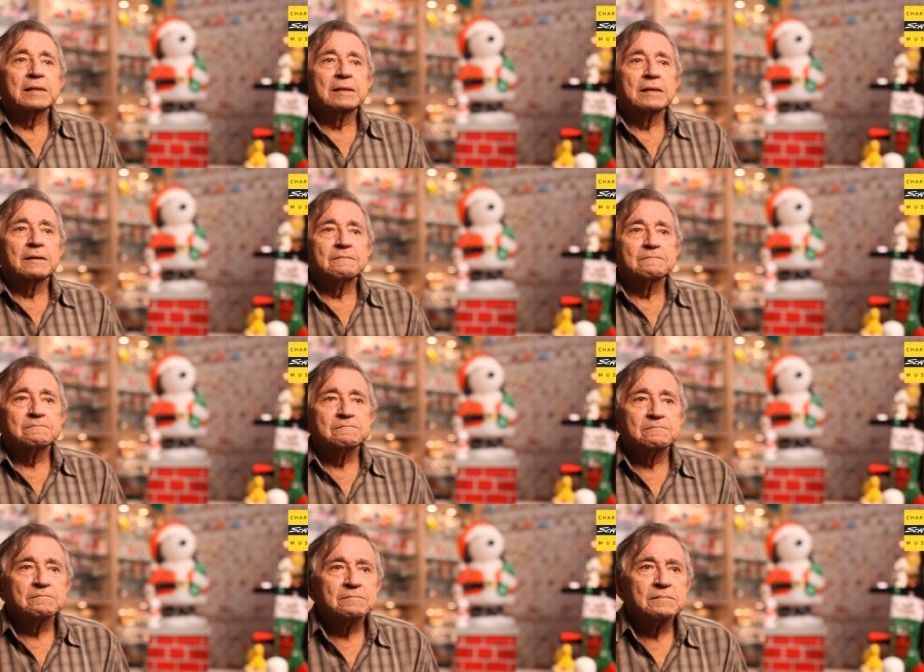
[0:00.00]
and has
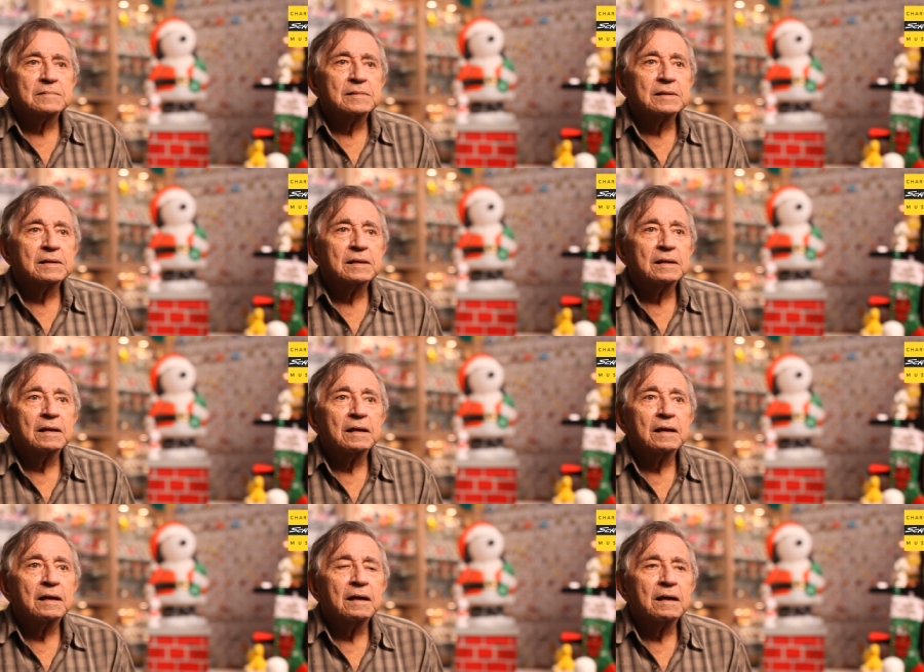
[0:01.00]
anyone ever questioned
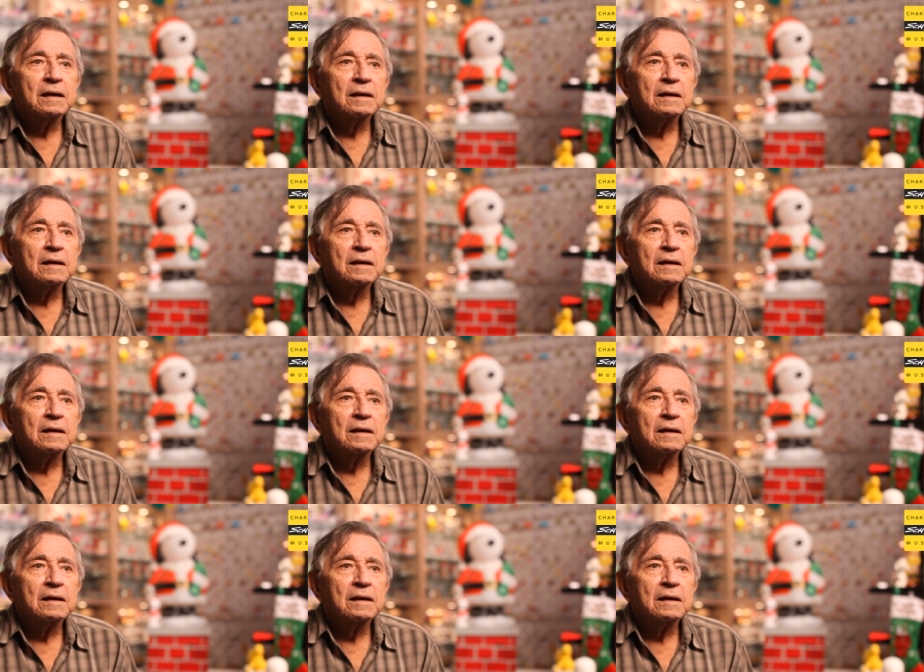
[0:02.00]
why you